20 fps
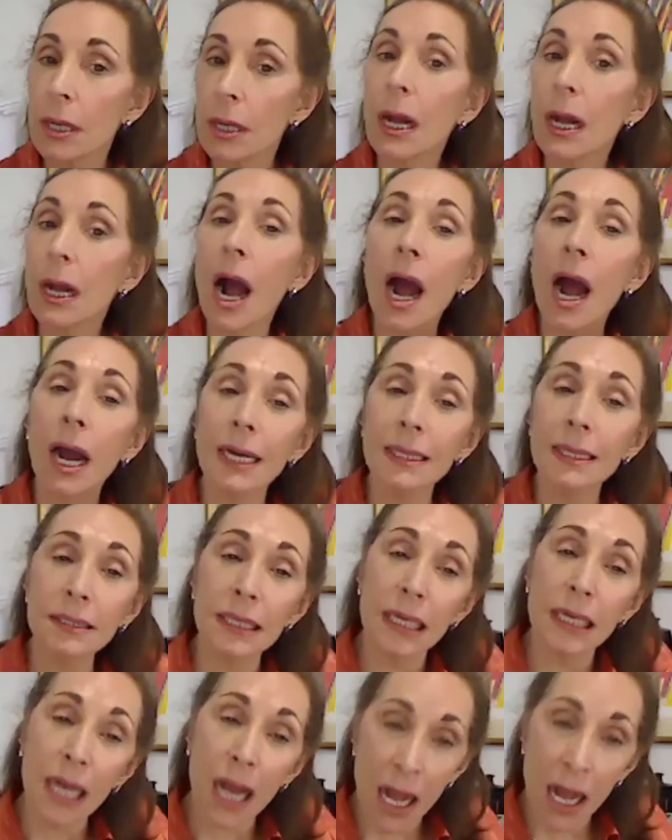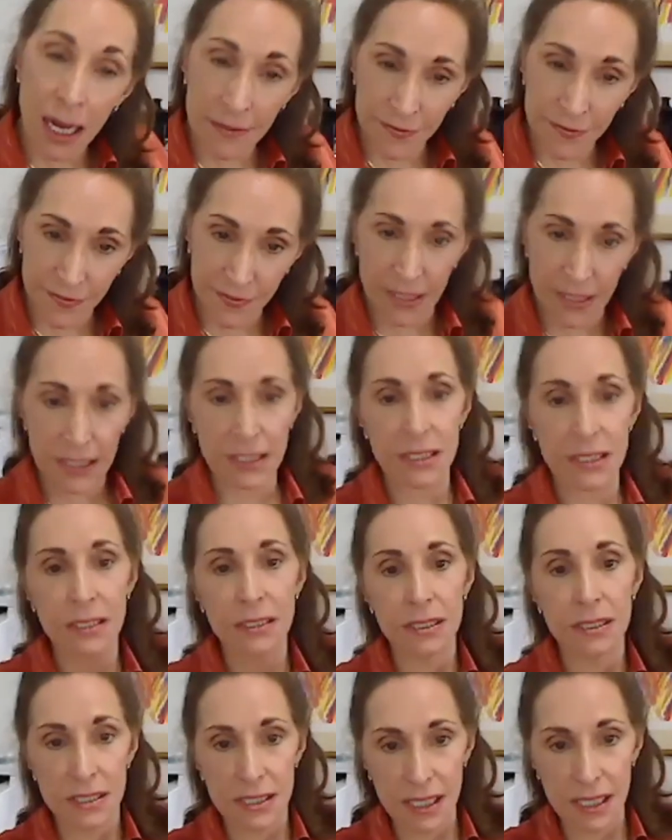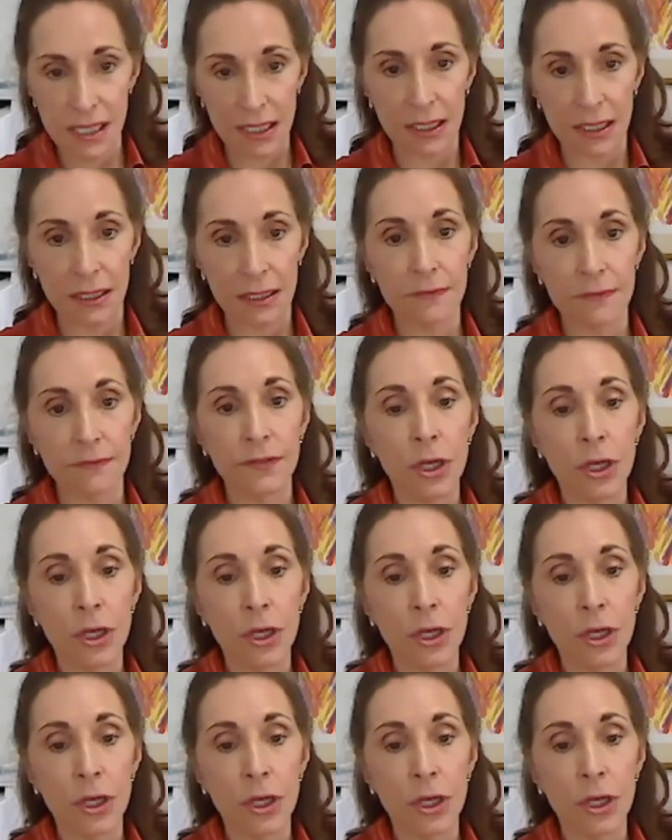highly confident executive